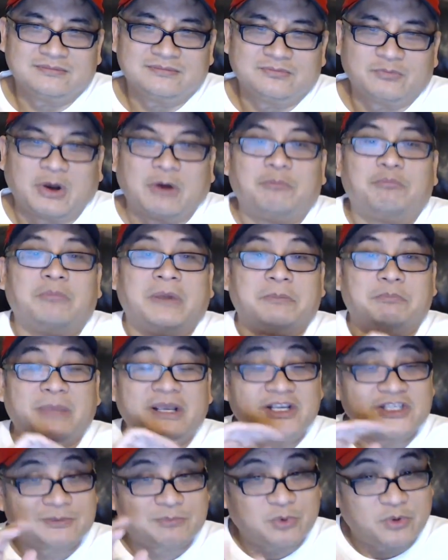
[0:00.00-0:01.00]
well, my
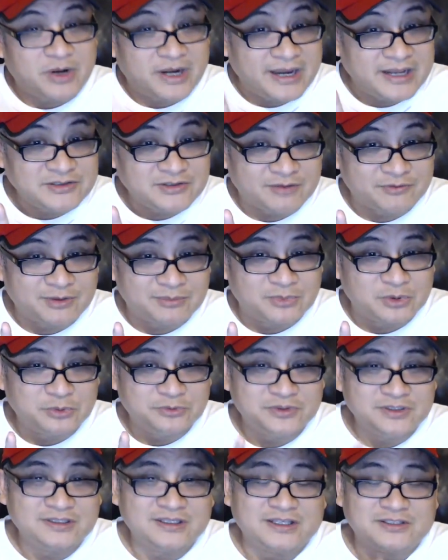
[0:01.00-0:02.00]
biggest praise of the
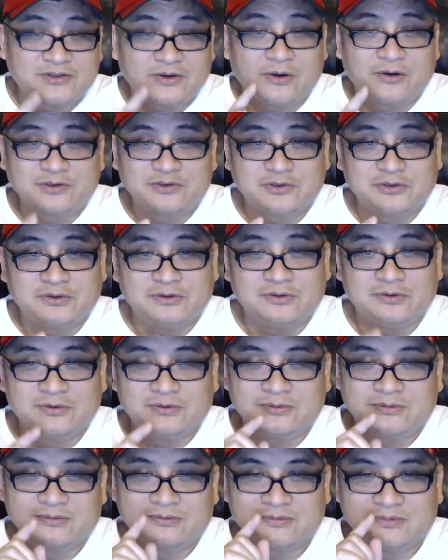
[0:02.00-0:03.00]
movie is also
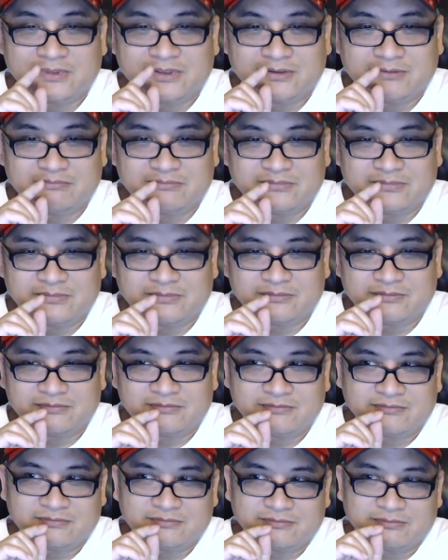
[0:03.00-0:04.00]

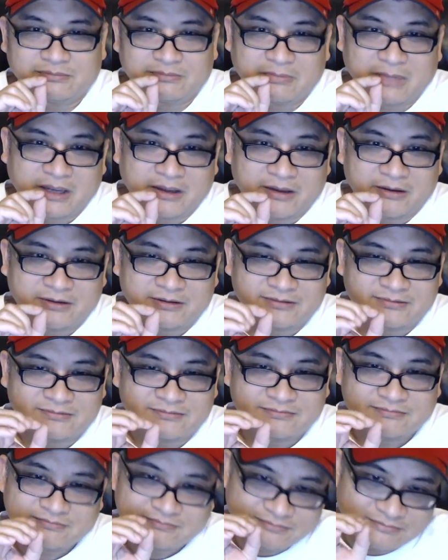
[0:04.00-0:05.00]
my
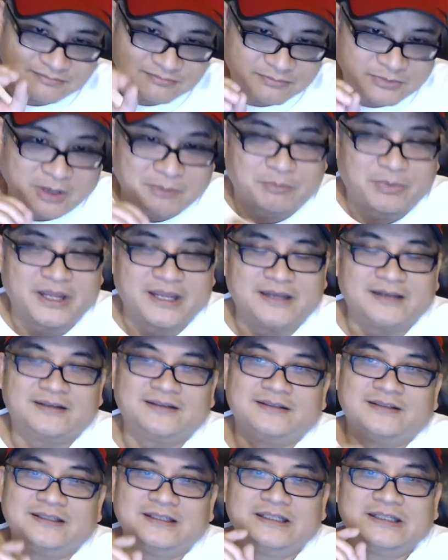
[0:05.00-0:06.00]
complaint.
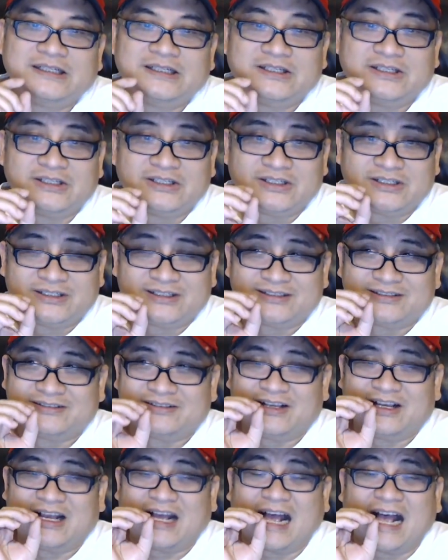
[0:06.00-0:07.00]

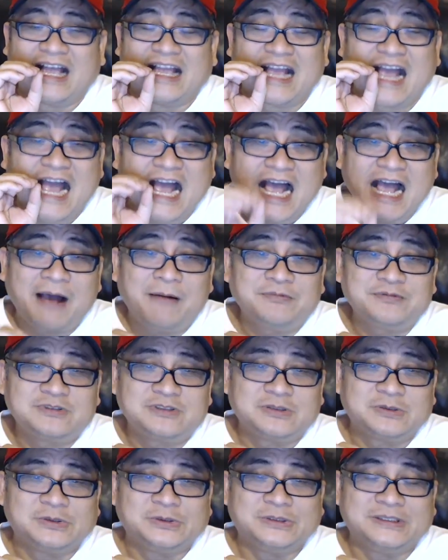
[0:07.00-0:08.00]
I
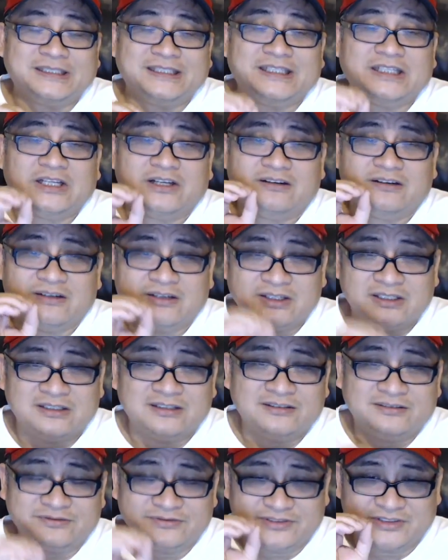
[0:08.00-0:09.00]
absolutely
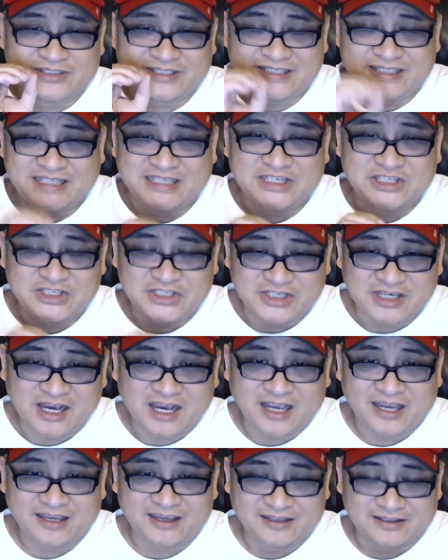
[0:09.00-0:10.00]
love the
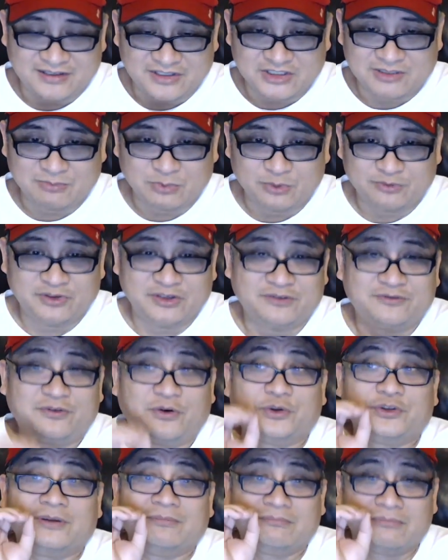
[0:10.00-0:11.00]
CGI in this movie
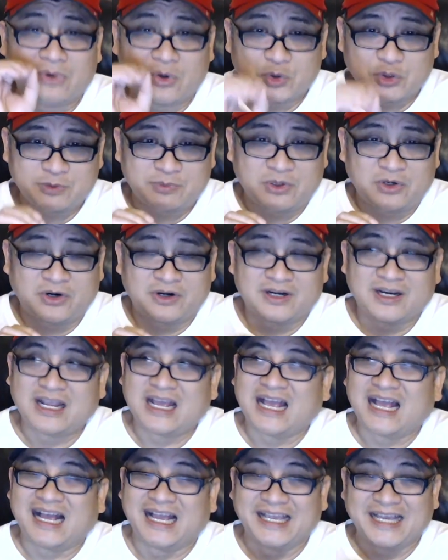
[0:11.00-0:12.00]
for the most part.
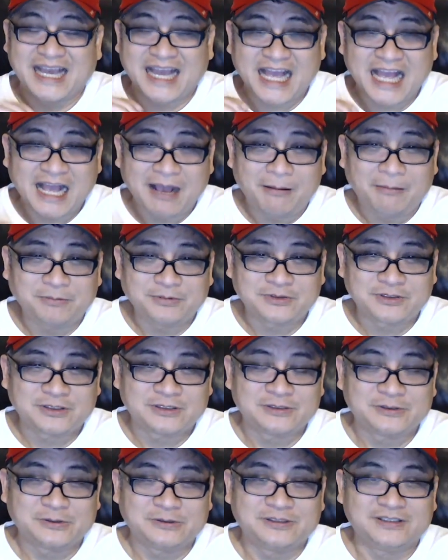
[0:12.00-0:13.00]
I
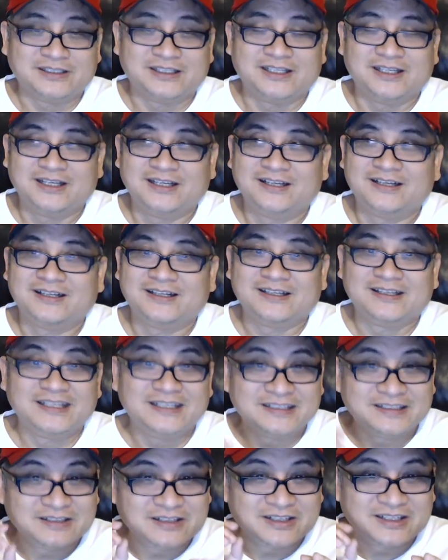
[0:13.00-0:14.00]
absolutely
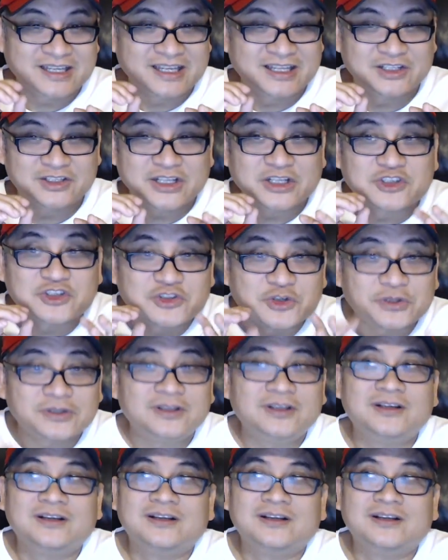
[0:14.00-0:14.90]
it stood